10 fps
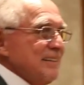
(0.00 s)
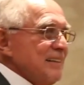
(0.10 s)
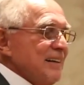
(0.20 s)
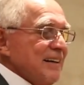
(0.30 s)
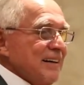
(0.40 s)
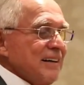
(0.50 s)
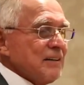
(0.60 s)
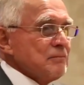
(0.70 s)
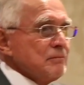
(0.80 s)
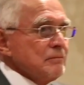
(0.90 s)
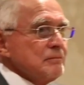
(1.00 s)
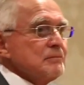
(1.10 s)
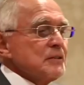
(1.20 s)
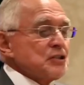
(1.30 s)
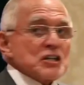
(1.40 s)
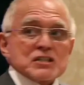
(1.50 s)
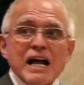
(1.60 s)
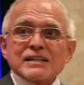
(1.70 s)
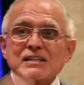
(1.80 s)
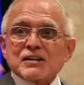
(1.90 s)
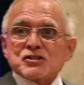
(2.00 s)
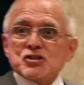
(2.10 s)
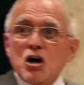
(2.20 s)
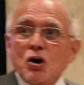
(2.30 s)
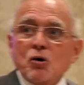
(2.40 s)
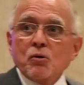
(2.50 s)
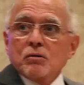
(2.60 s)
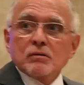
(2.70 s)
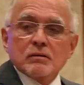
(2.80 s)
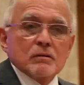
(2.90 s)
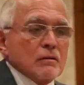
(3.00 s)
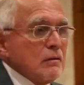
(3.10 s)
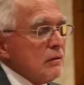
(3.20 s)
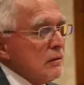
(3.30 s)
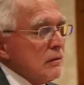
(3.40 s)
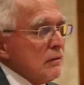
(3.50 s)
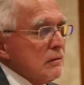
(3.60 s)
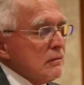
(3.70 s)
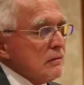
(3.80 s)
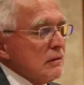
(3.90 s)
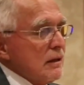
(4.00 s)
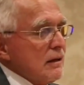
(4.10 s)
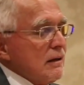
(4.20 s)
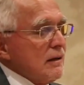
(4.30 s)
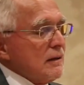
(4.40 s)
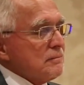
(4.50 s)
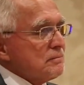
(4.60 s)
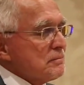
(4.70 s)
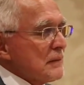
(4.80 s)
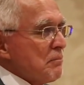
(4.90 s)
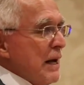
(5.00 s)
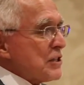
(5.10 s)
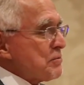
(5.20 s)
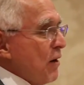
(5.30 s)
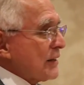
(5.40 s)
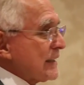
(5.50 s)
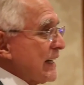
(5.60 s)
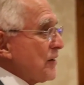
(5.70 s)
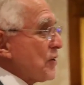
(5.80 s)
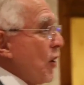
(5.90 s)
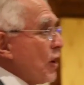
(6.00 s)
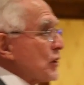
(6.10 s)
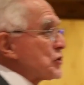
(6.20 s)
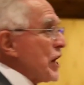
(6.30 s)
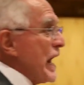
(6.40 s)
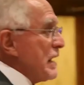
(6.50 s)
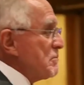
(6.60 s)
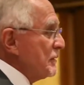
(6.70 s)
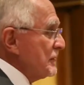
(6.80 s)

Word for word: uh, just like there's no um, benchmark to get on the Hall of Shame.